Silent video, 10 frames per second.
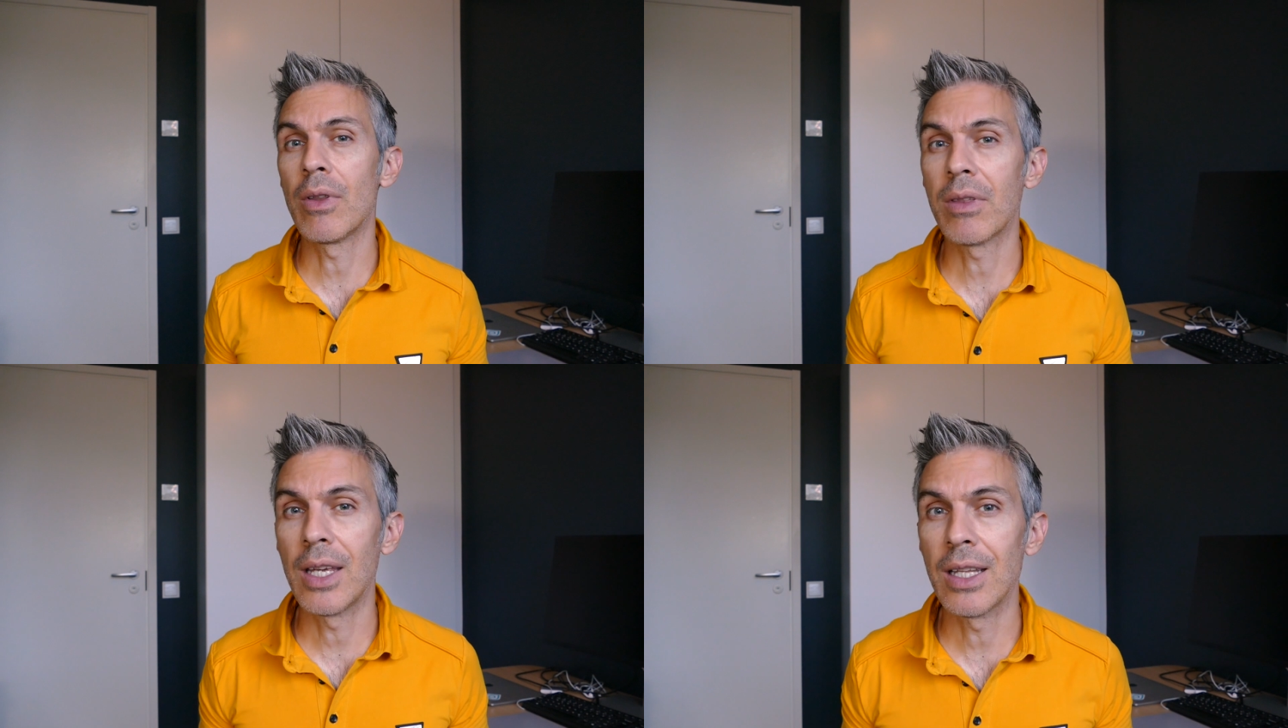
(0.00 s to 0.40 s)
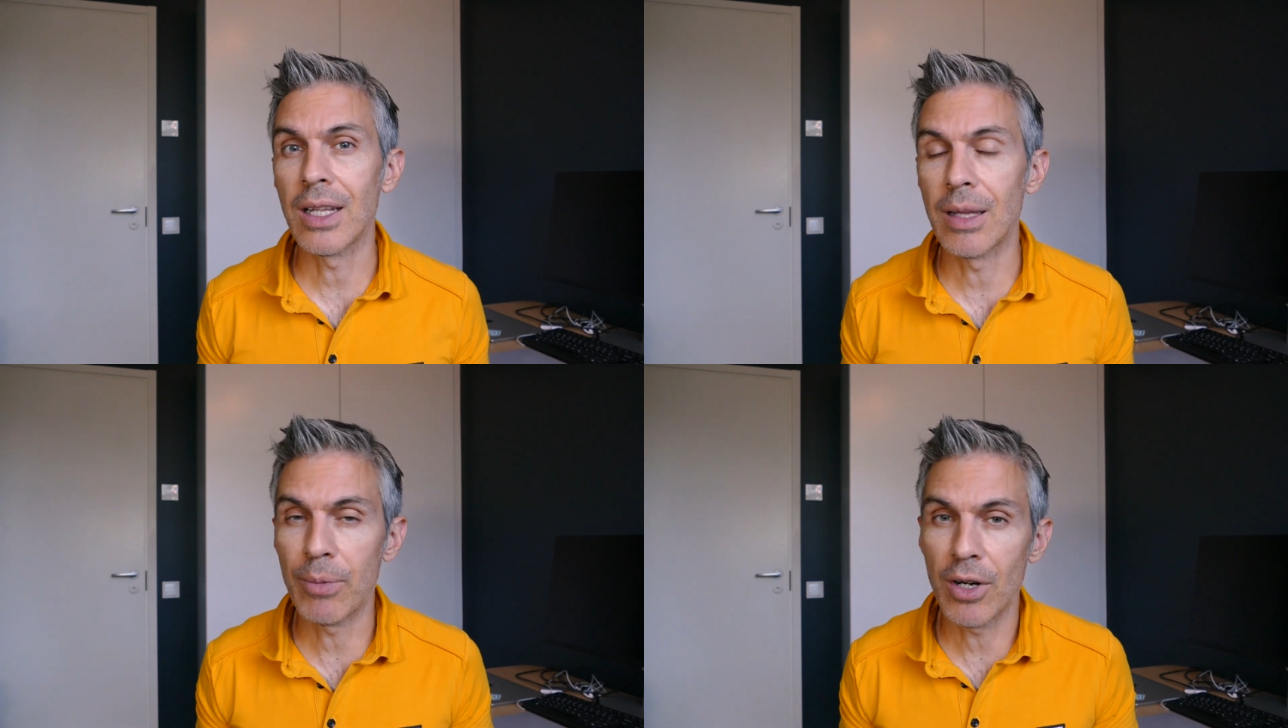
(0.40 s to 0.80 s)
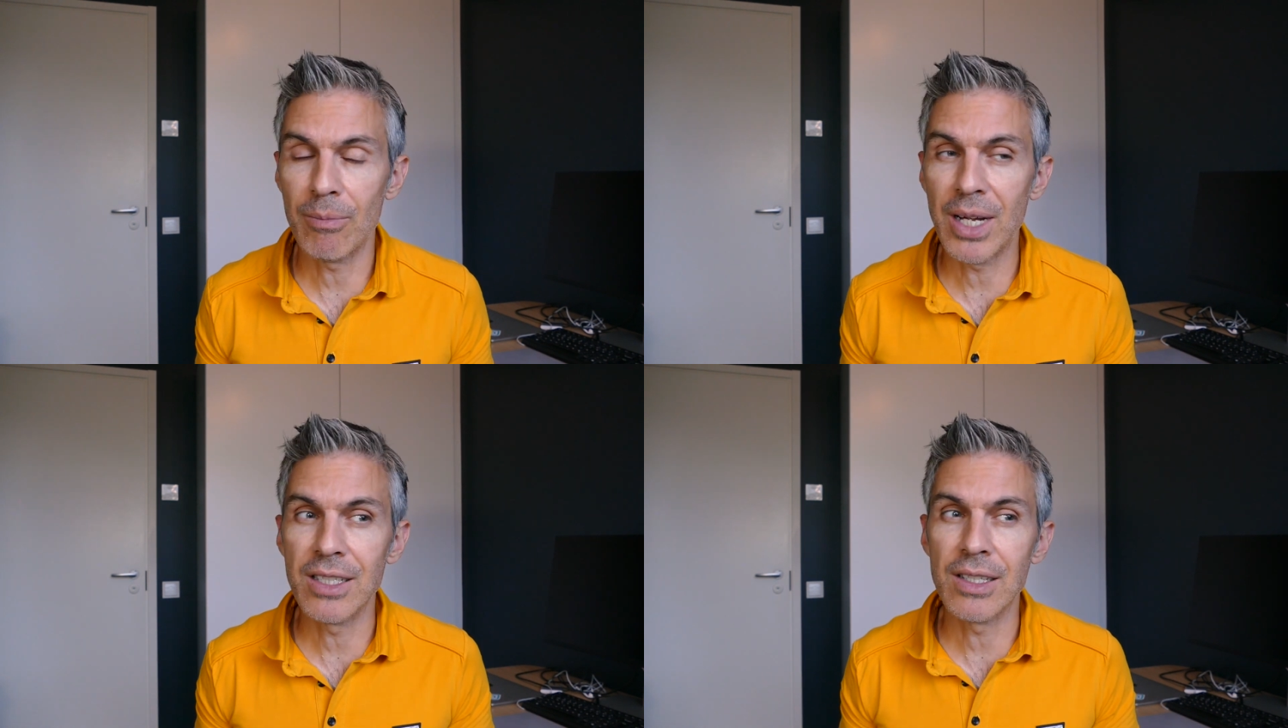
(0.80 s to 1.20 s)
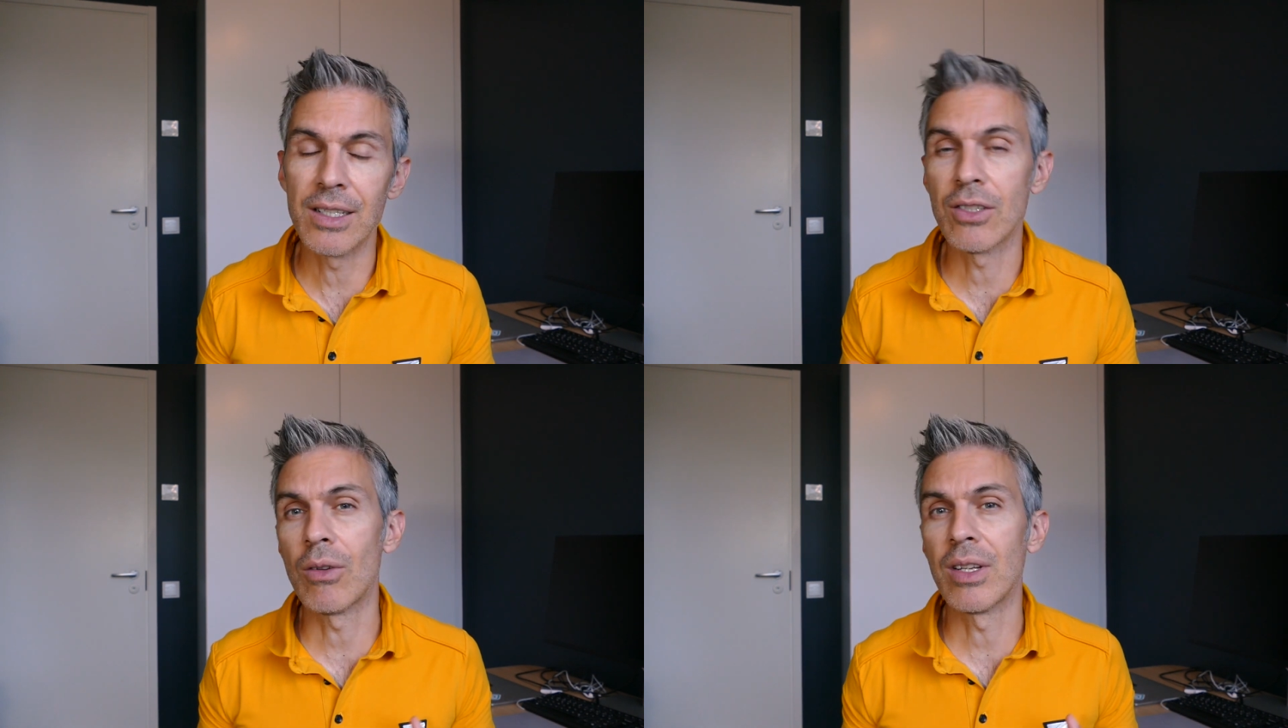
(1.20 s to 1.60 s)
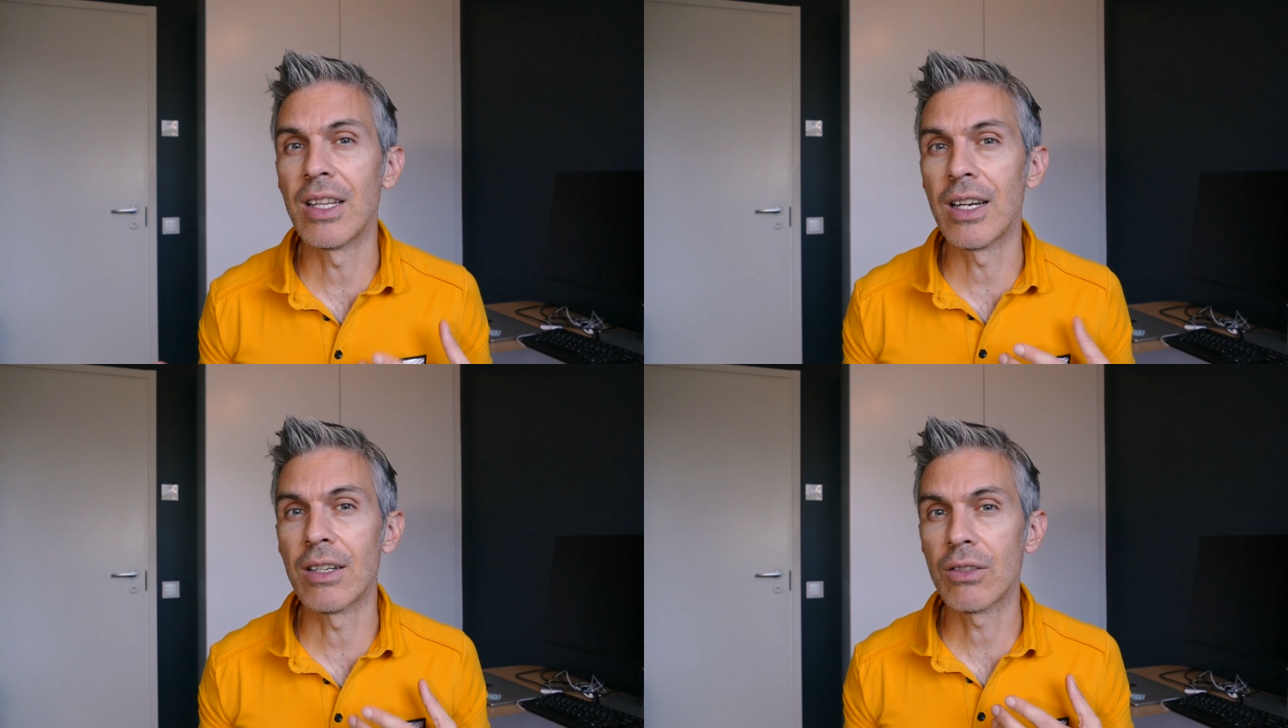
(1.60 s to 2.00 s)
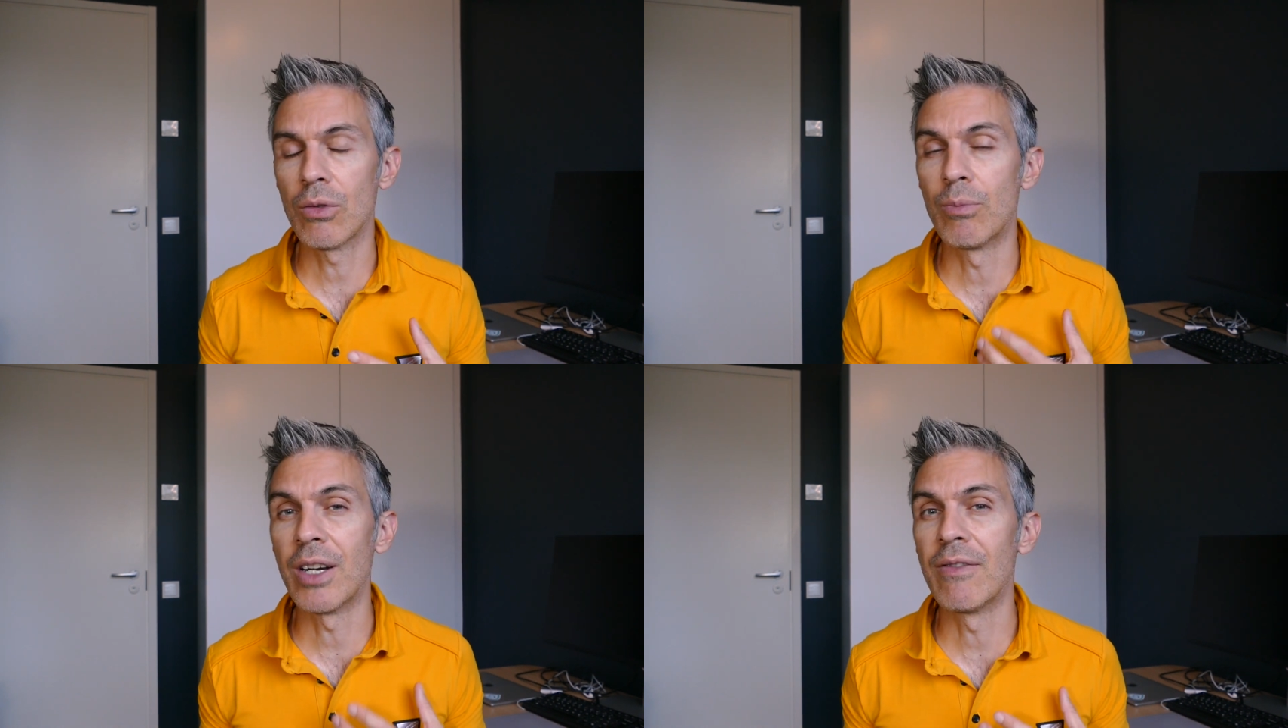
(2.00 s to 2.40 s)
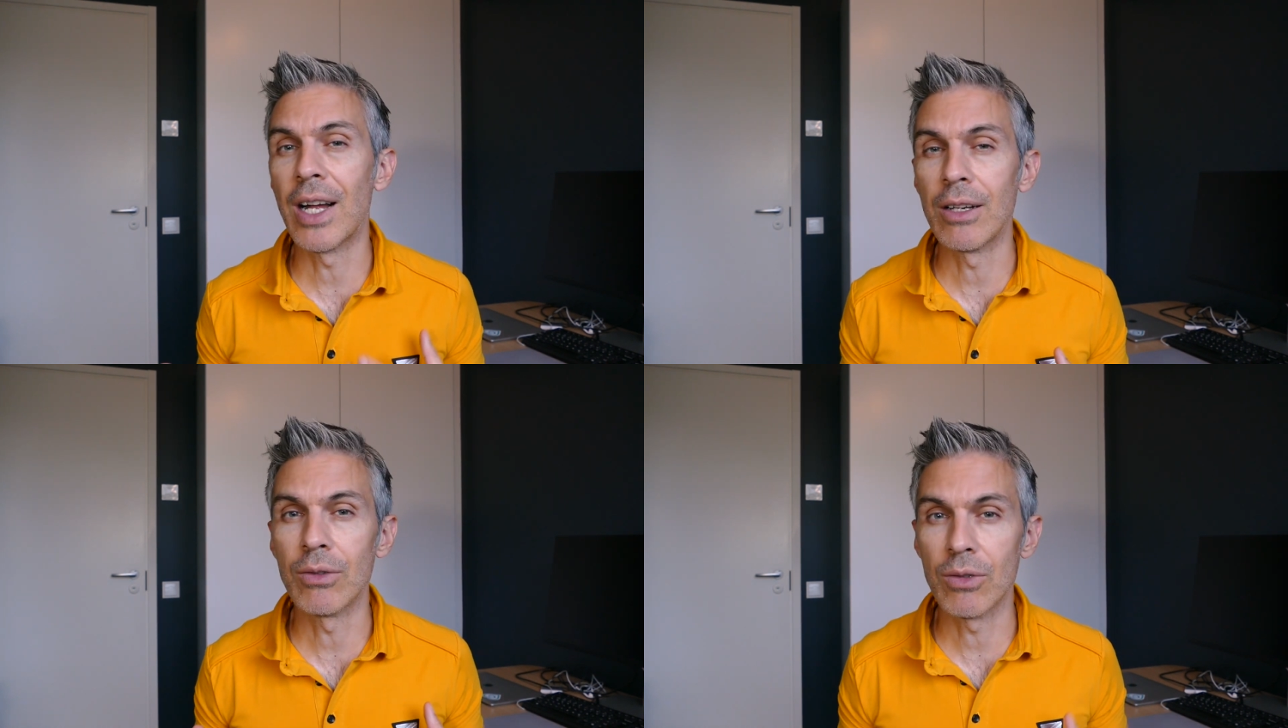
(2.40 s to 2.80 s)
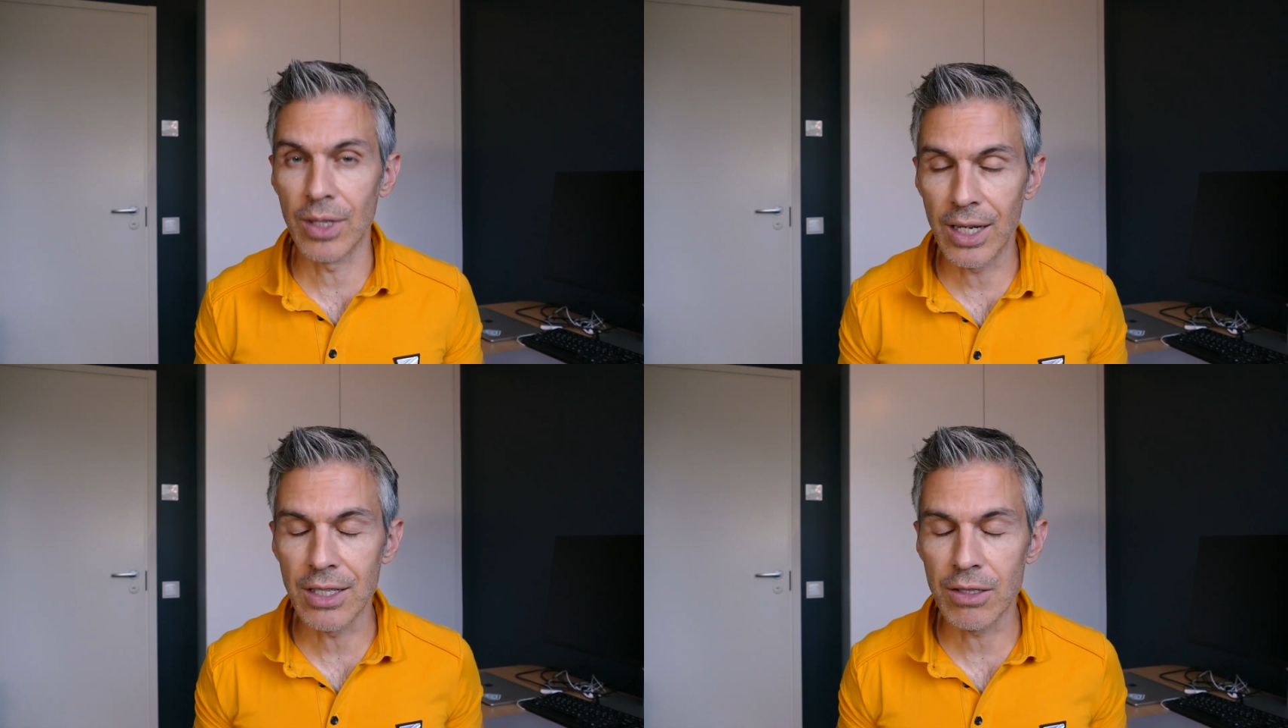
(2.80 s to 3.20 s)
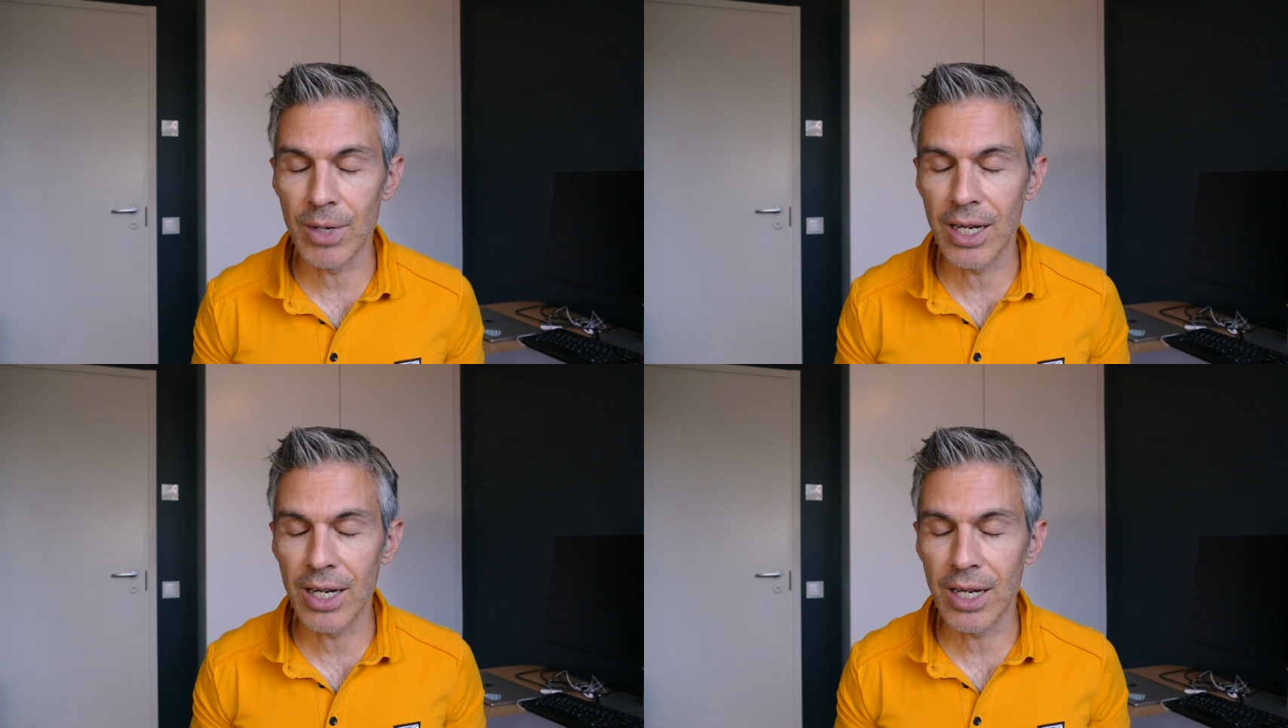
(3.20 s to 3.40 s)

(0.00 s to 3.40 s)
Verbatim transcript: think that the product manager is only there to bring value to the customer.